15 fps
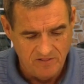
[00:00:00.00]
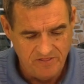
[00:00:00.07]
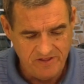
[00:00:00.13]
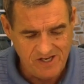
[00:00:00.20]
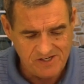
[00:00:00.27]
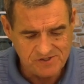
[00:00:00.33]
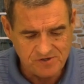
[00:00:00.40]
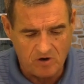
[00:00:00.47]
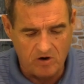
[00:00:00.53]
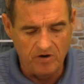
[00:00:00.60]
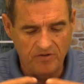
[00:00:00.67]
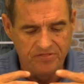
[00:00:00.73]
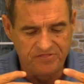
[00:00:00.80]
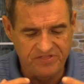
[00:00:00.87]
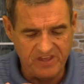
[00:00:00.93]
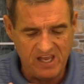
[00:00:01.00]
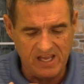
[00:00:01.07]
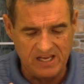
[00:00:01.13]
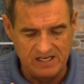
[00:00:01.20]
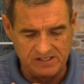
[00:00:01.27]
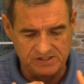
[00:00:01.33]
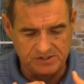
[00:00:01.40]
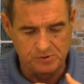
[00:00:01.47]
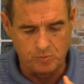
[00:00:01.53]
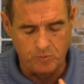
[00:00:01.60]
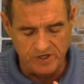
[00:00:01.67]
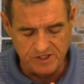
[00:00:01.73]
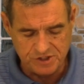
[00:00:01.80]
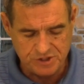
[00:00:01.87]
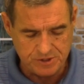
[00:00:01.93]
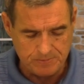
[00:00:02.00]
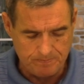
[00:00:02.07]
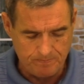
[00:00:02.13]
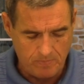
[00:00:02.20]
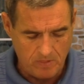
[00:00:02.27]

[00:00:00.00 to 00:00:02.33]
These are things which